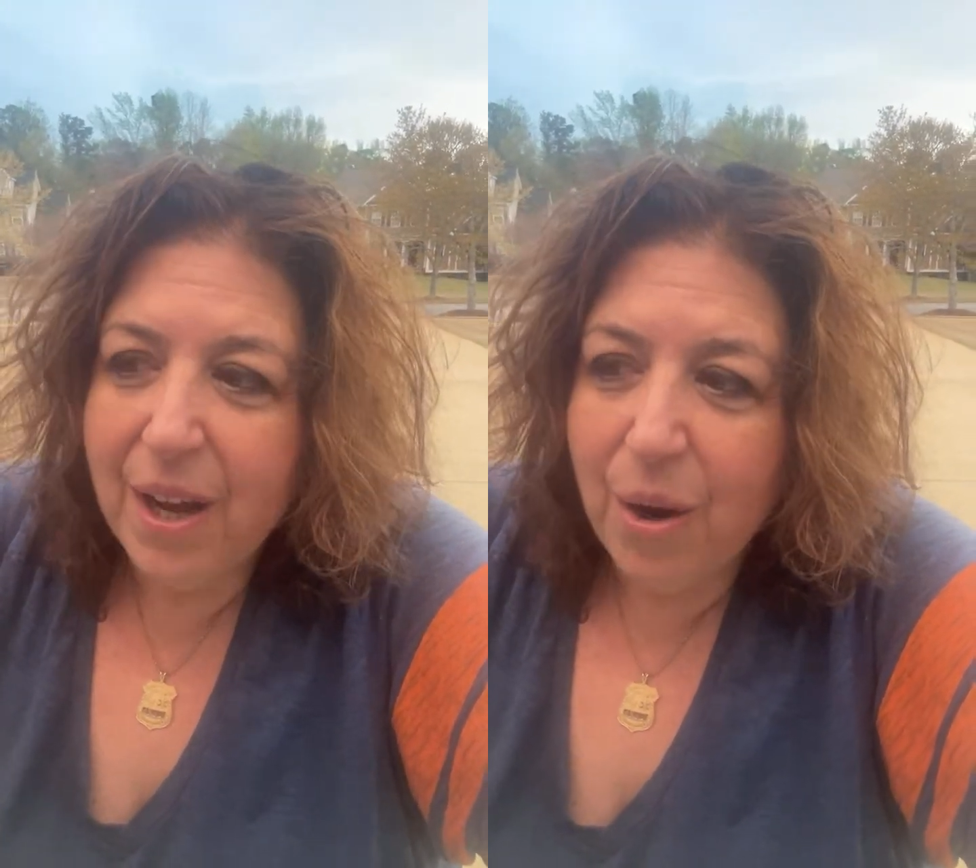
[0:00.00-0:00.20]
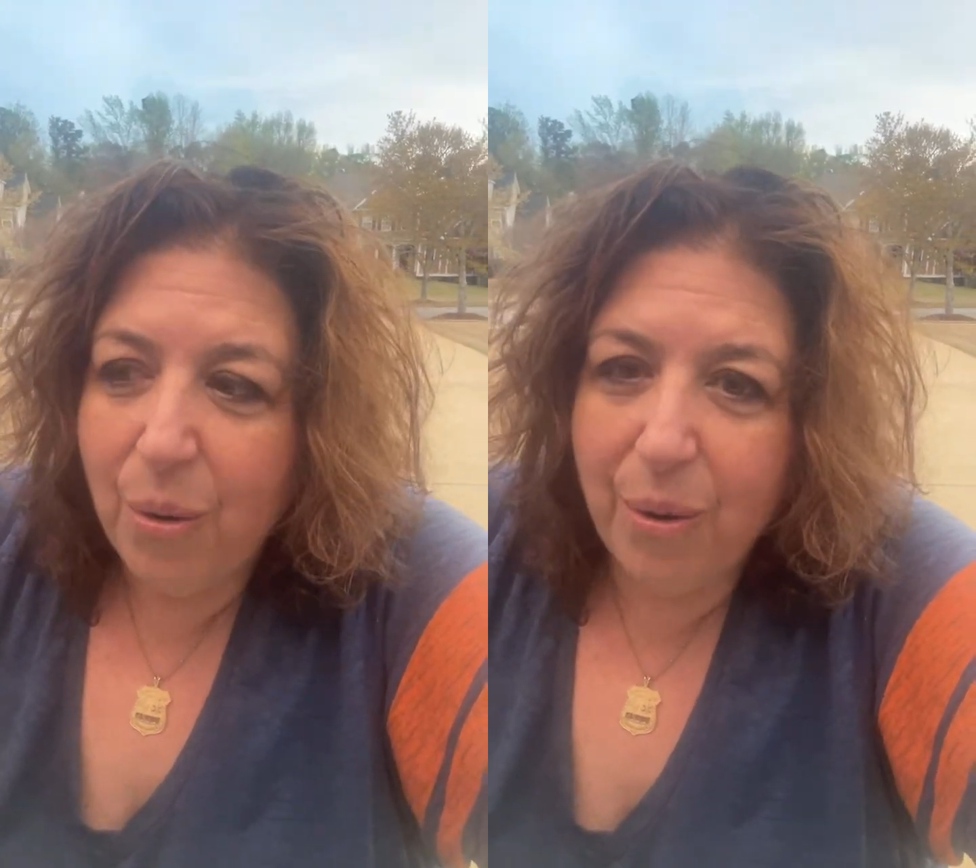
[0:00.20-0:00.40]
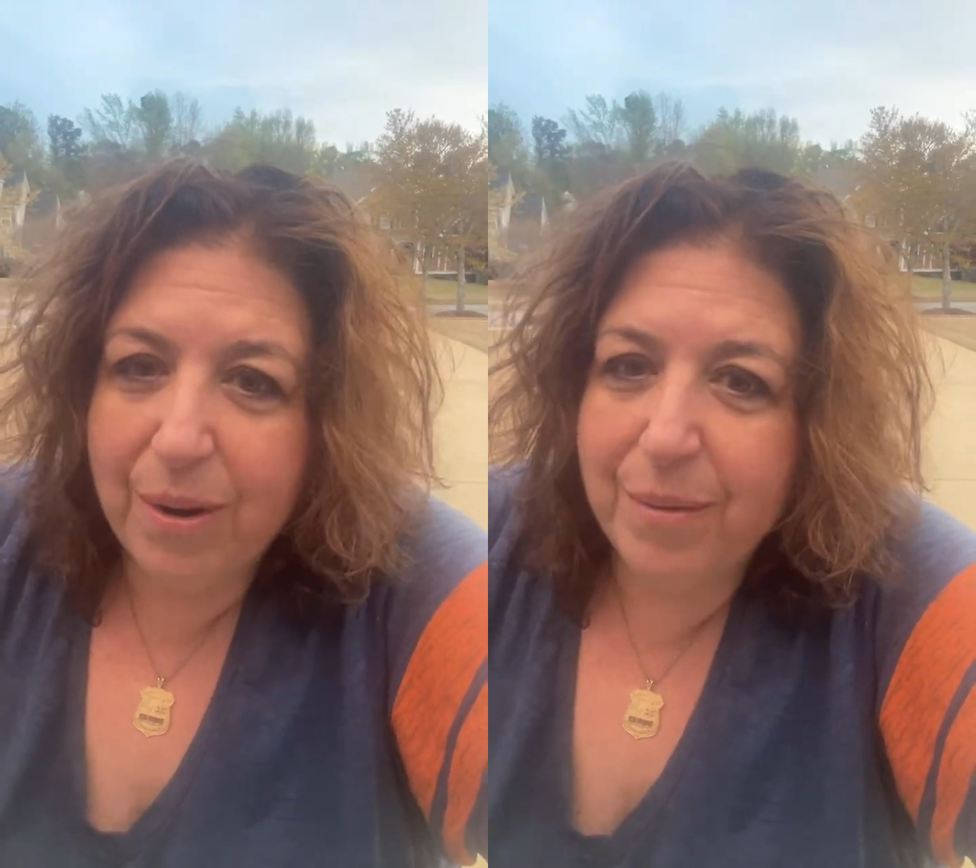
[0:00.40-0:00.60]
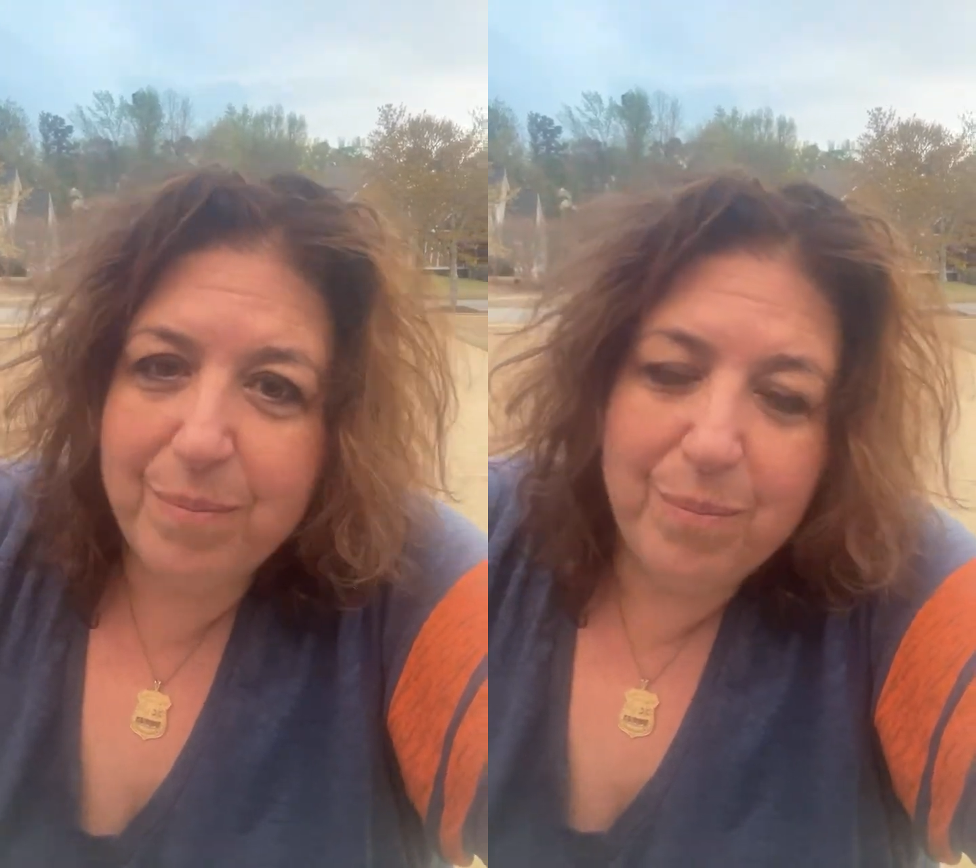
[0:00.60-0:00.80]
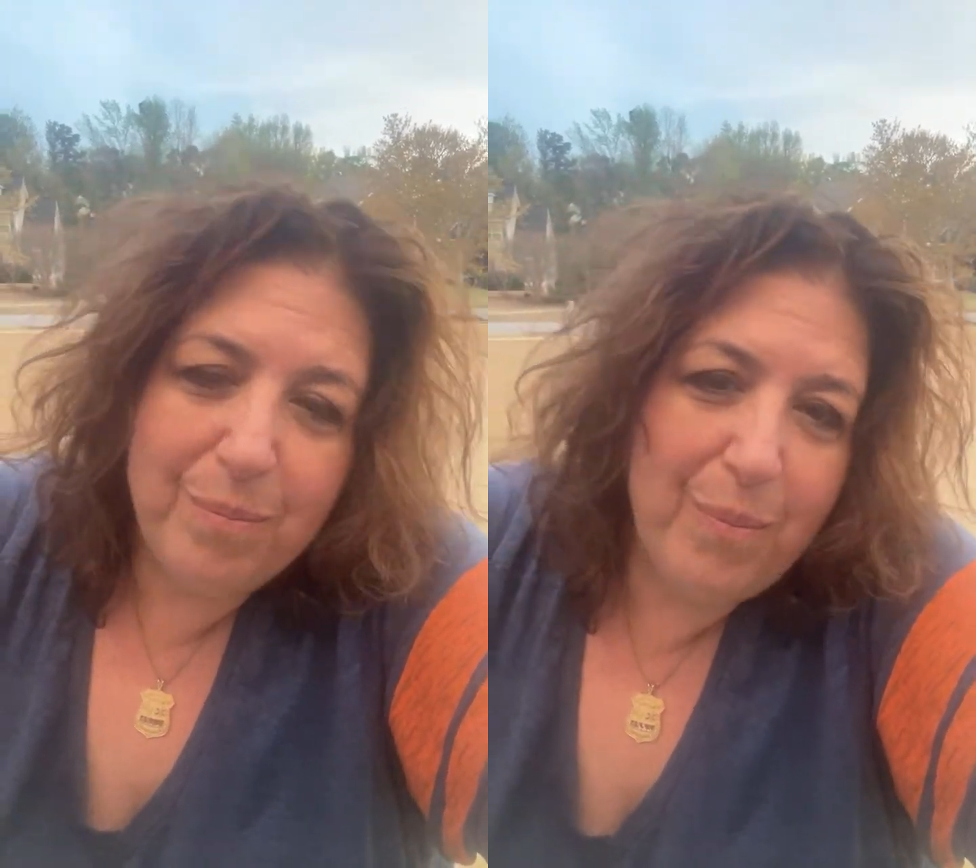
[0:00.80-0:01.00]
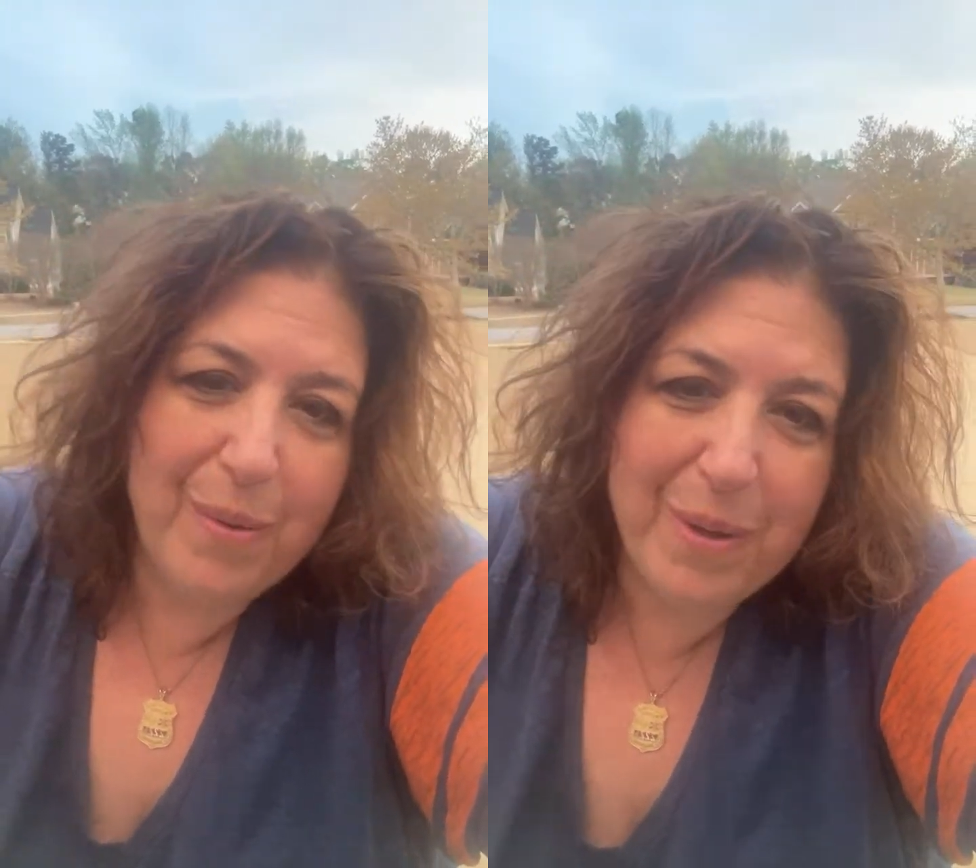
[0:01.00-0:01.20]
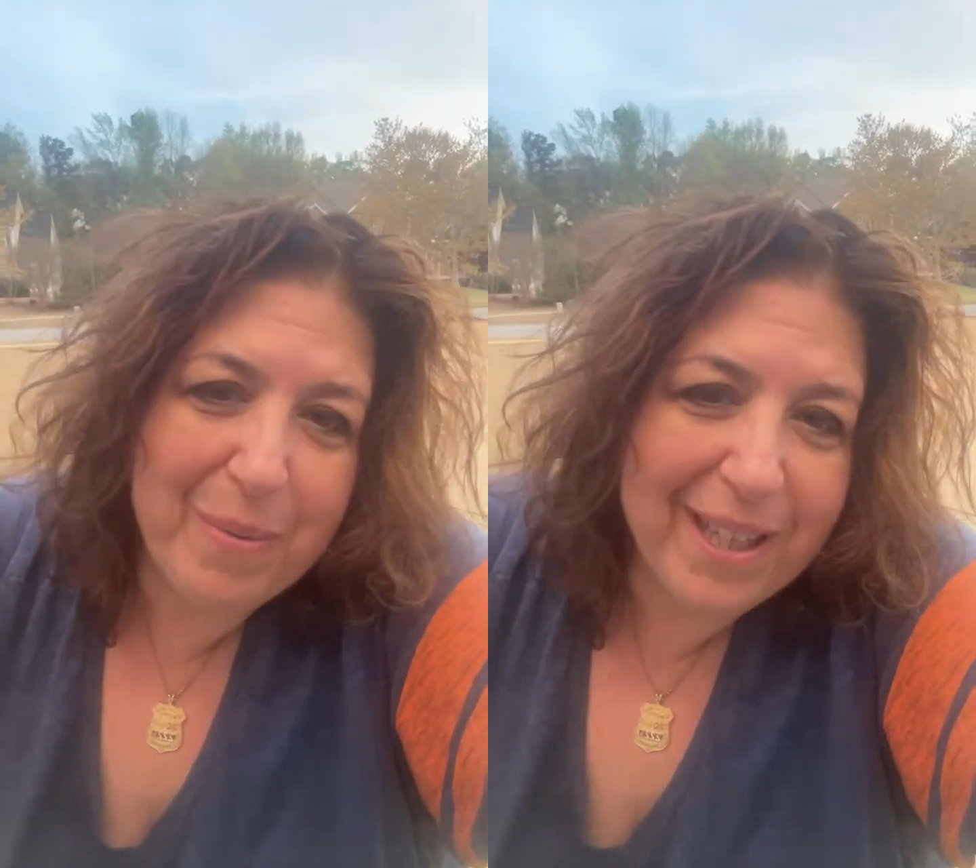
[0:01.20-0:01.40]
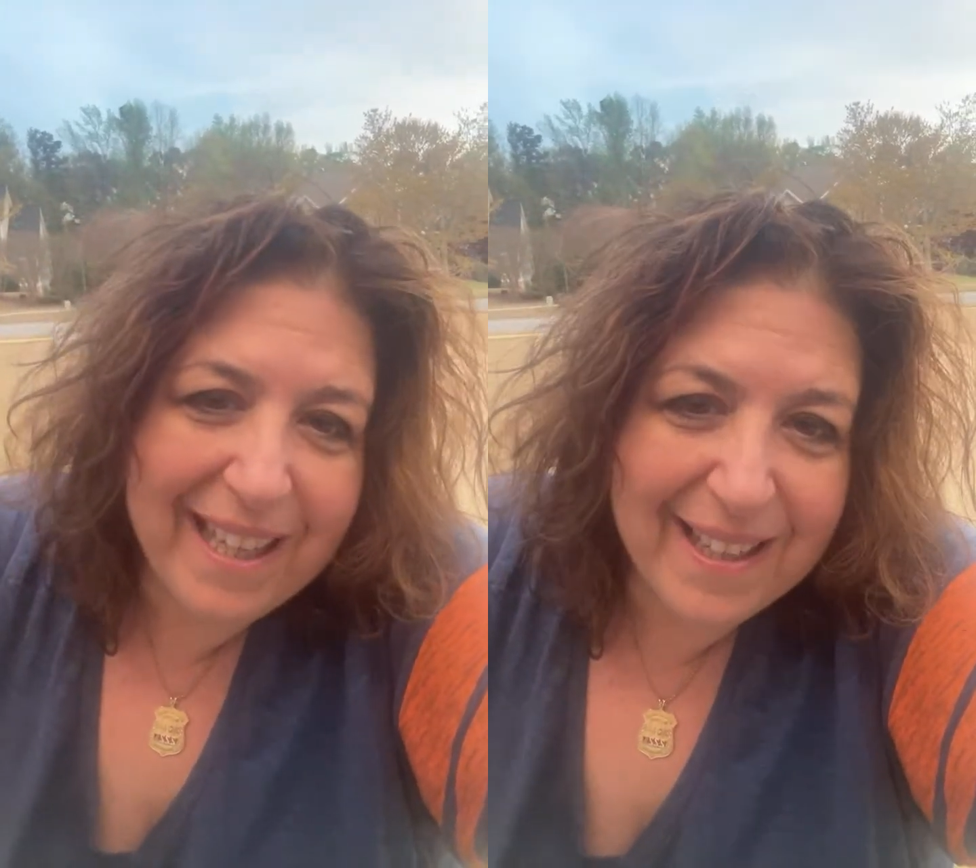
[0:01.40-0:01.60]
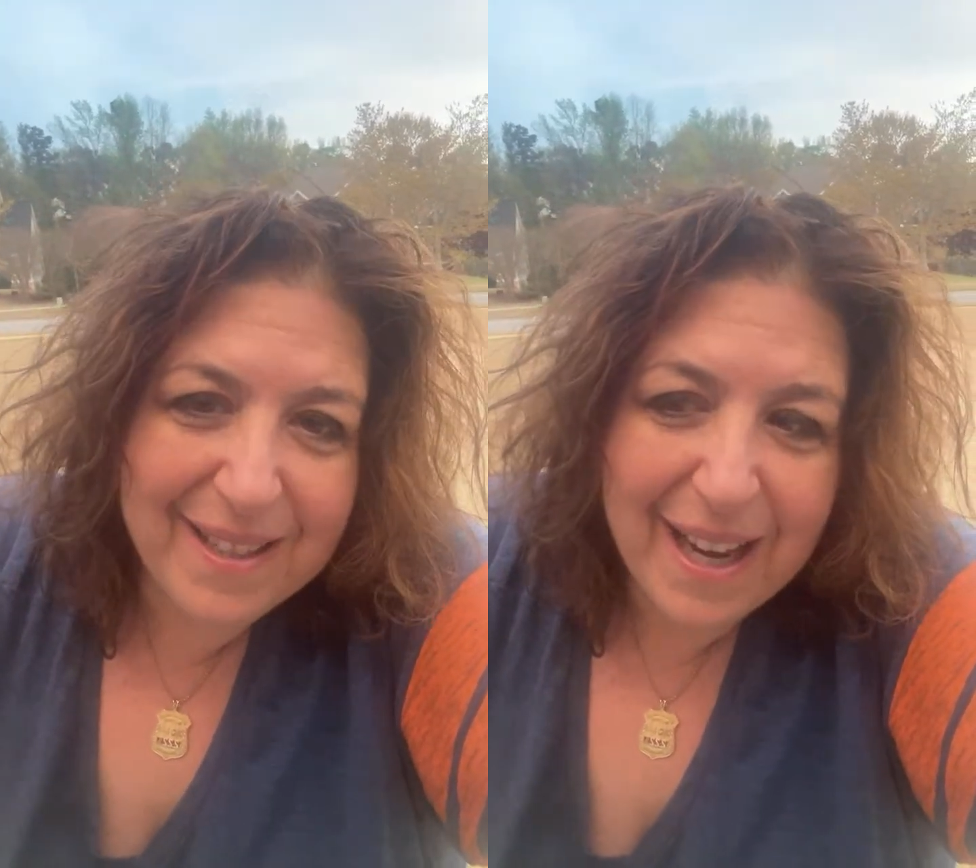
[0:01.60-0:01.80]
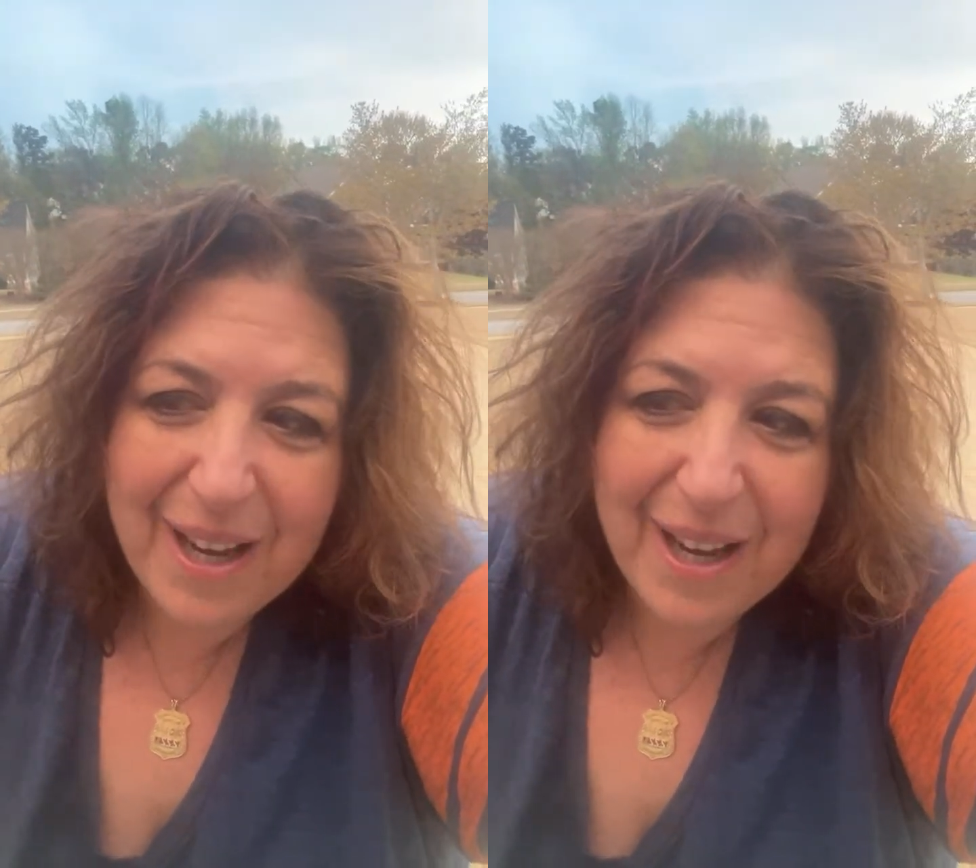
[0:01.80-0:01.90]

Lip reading: Or when we were kids,